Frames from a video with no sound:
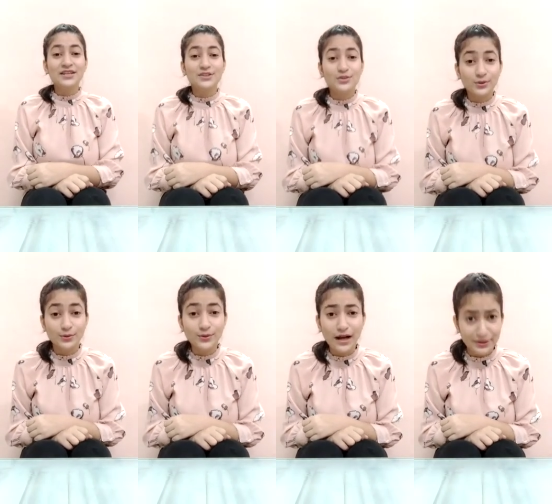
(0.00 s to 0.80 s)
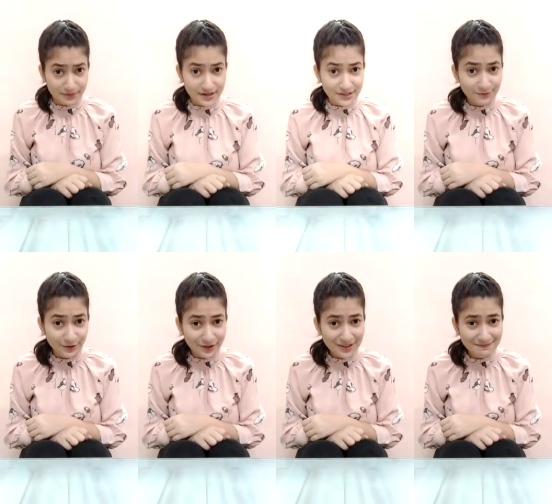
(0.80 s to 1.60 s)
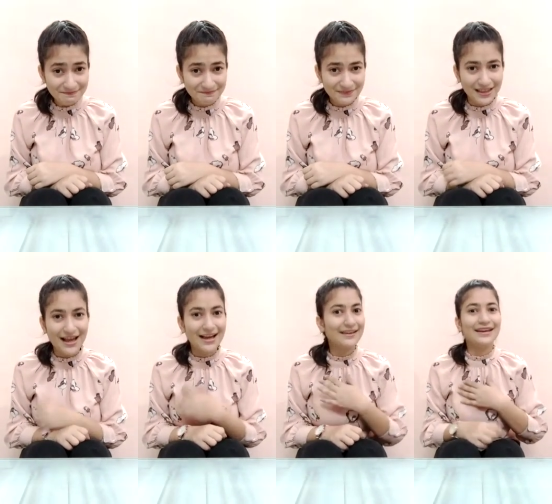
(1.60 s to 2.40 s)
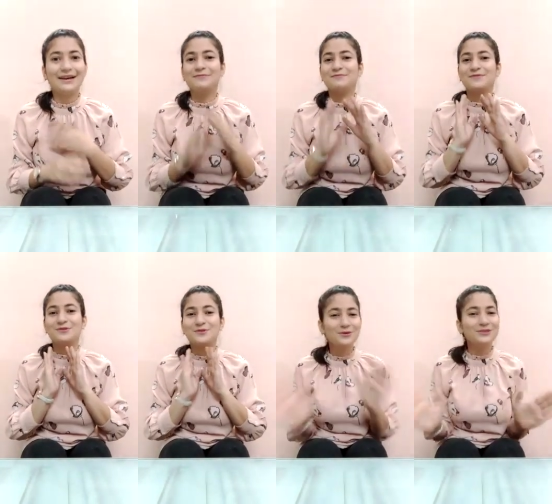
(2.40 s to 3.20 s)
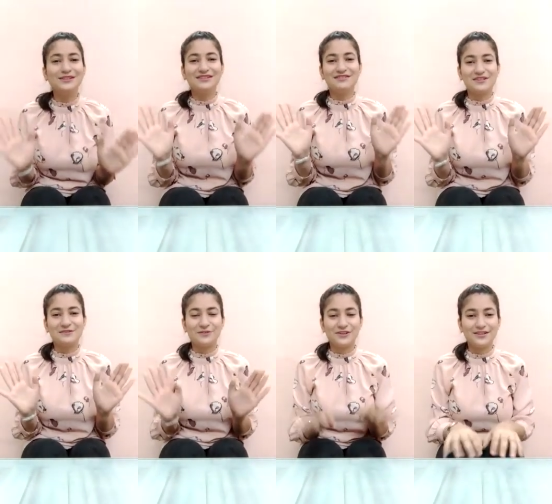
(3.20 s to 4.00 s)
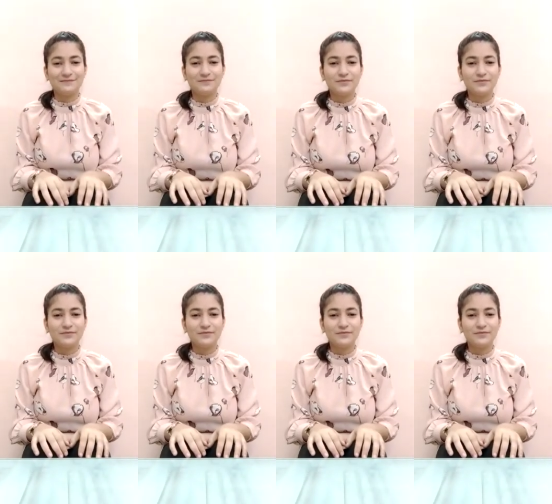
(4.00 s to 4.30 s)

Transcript: So are you ready for it? I am totally ready for it.